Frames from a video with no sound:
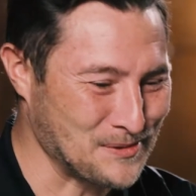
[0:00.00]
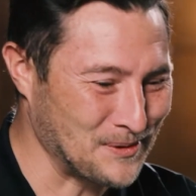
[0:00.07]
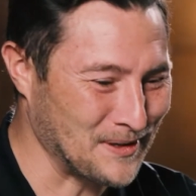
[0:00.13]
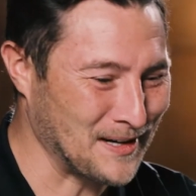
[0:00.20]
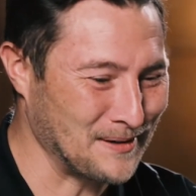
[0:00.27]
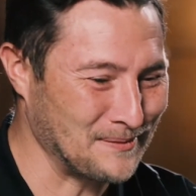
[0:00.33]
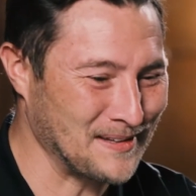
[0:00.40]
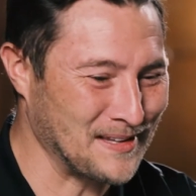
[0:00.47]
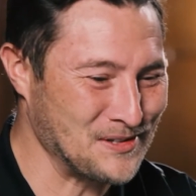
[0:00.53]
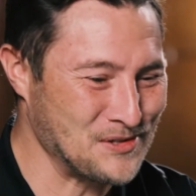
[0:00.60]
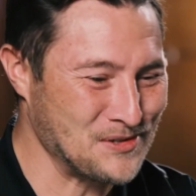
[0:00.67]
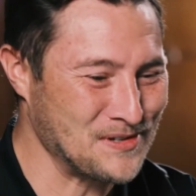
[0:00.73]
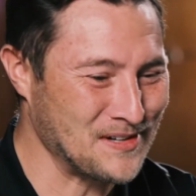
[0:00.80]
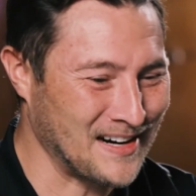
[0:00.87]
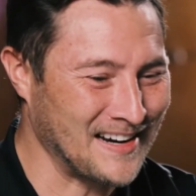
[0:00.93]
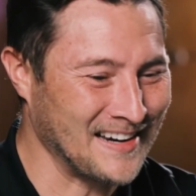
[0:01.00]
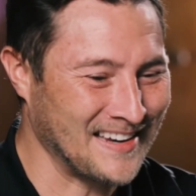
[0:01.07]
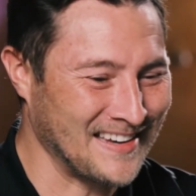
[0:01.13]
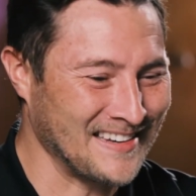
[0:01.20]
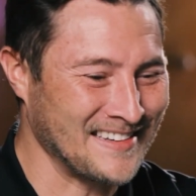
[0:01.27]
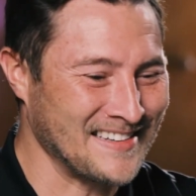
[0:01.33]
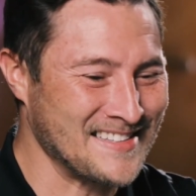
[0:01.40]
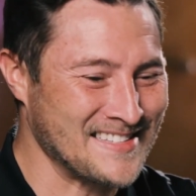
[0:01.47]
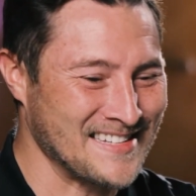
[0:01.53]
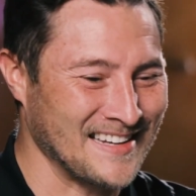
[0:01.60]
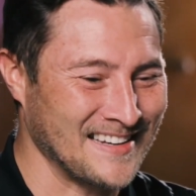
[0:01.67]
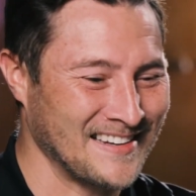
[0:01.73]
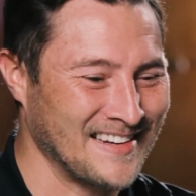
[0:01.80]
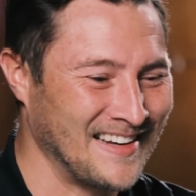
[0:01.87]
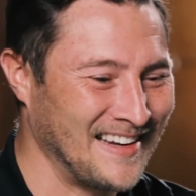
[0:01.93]
was working with the junior high kids
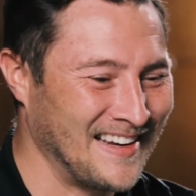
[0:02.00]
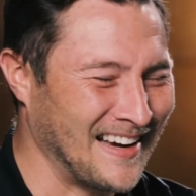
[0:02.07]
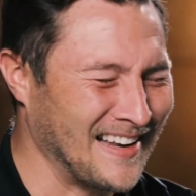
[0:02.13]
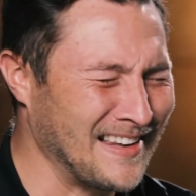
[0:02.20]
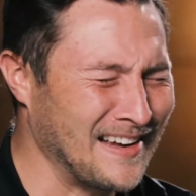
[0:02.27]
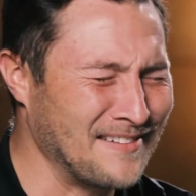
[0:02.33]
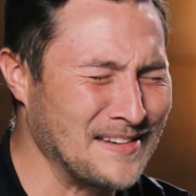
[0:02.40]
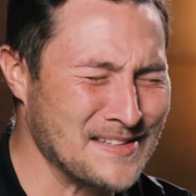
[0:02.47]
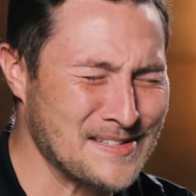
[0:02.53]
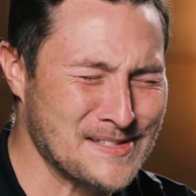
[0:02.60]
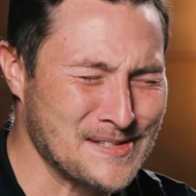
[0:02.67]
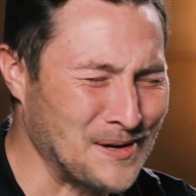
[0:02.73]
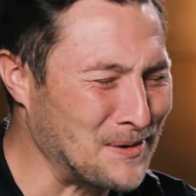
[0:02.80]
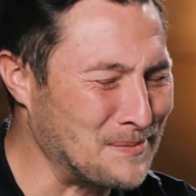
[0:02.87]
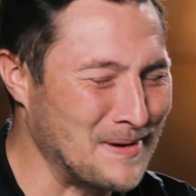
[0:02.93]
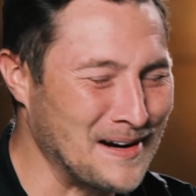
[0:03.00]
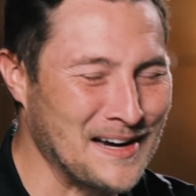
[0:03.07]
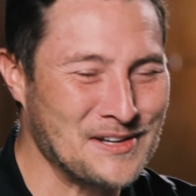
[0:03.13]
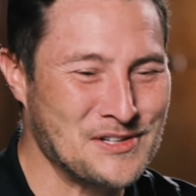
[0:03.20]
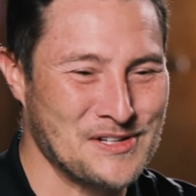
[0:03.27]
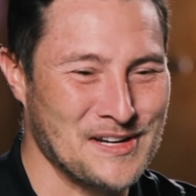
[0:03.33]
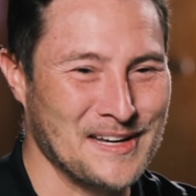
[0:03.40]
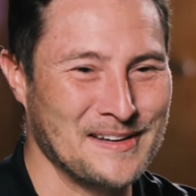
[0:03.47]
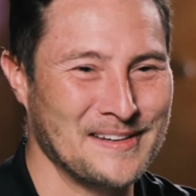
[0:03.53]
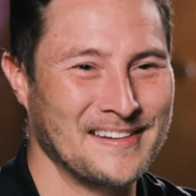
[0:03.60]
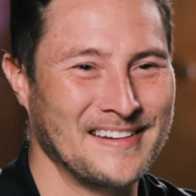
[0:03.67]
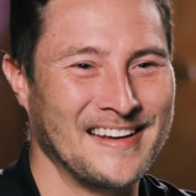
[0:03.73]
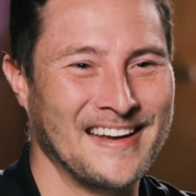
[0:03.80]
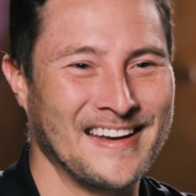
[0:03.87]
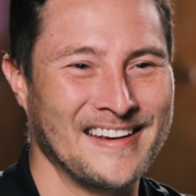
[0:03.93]
and loved it so much, and
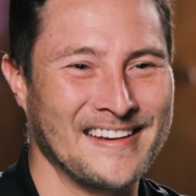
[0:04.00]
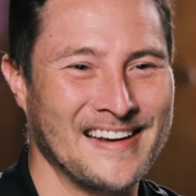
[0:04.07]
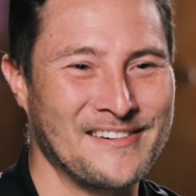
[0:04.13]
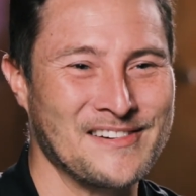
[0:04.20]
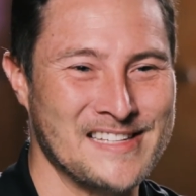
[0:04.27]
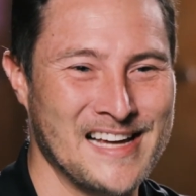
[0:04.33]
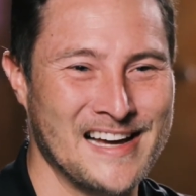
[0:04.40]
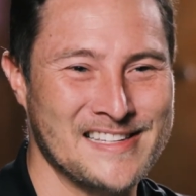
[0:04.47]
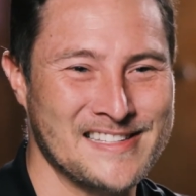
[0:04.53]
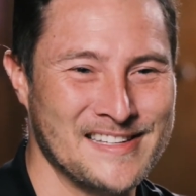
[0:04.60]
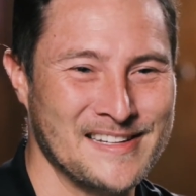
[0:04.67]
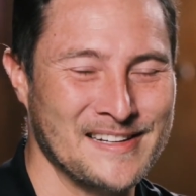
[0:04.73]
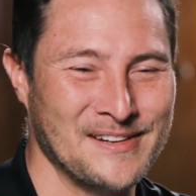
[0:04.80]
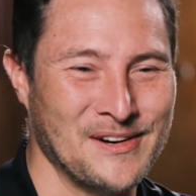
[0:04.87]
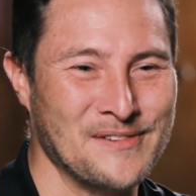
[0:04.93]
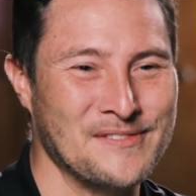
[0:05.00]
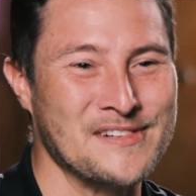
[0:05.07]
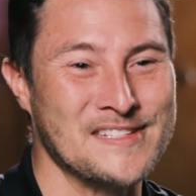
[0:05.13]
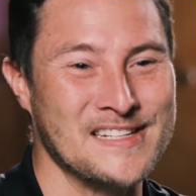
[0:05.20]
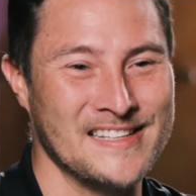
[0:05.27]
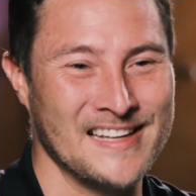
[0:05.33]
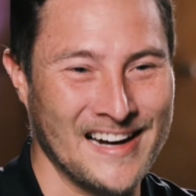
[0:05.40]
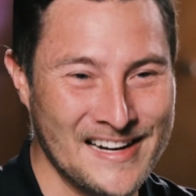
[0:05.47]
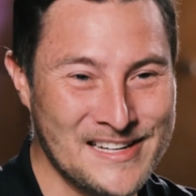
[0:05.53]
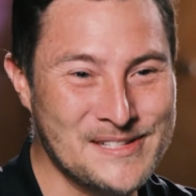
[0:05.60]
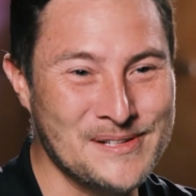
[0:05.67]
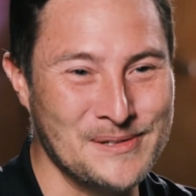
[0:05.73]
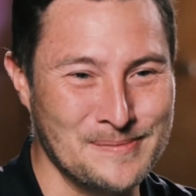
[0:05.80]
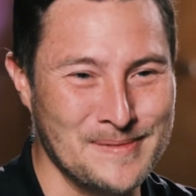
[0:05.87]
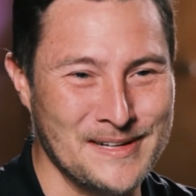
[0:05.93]
I was asked to oversee the high
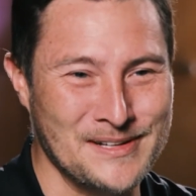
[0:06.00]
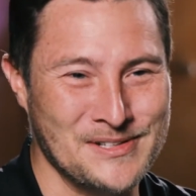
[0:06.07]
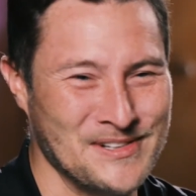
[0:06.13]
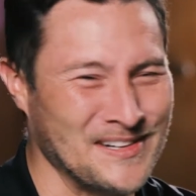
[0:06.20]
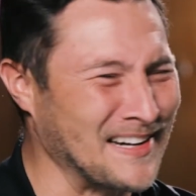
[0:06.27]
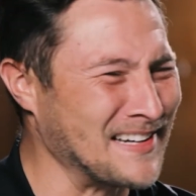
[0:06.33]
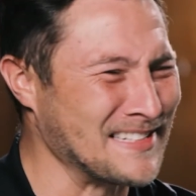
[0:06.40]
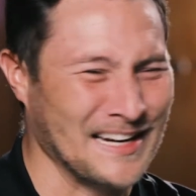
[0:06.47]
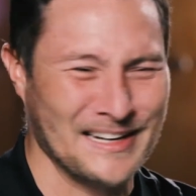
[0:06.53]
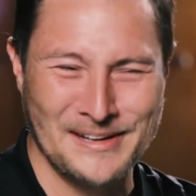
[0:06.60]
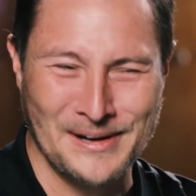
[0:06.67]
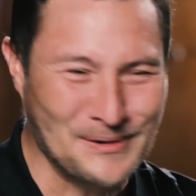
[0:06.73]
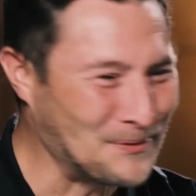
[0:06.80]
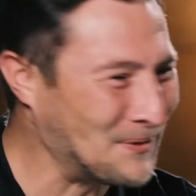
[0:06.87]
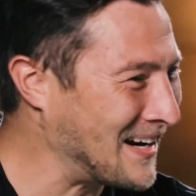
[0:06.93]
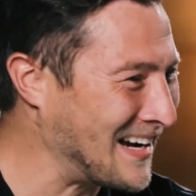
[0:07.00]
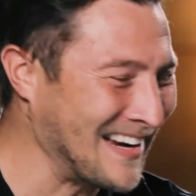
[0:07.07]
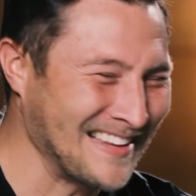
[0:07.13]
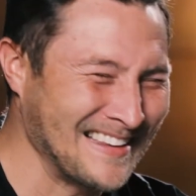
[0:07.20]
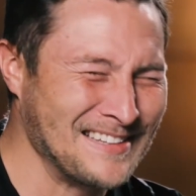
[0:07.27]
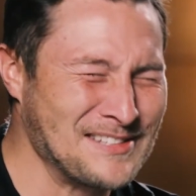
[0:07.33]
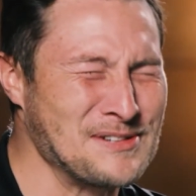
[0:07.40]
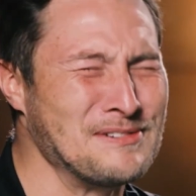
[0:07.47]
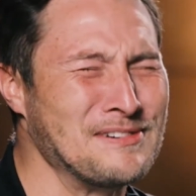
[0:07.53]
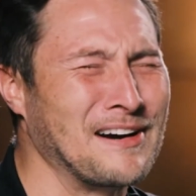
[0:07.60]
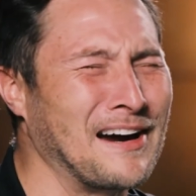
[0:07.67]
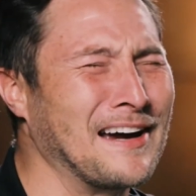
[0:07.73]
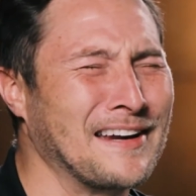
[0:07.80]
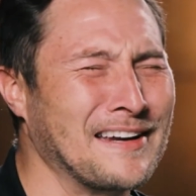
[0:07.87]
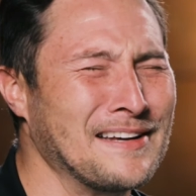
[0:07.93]
school ministry, and I was like, no way, the junior
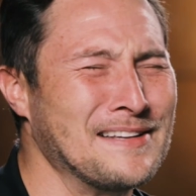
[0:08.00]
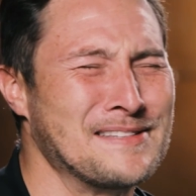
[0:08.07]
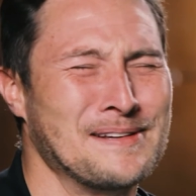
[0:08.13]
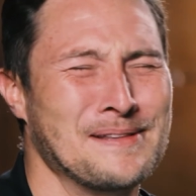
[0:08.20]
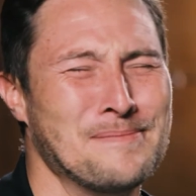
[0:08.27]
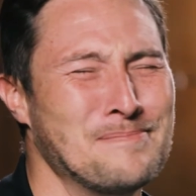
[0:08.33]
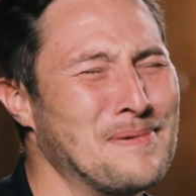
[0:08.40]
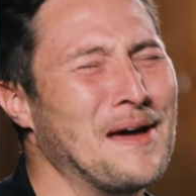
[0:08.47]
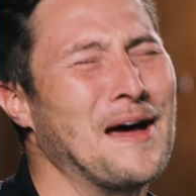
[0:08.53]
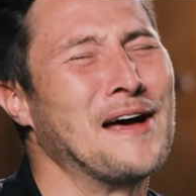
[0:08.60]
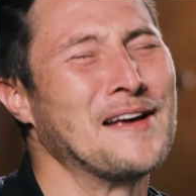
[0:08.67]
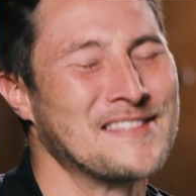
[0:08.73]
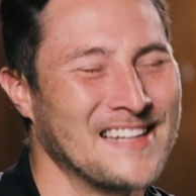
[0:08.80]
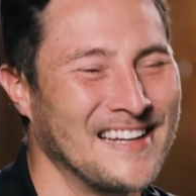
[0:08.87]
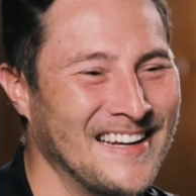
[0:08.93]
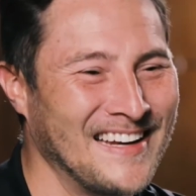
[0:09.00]
high kids are the best.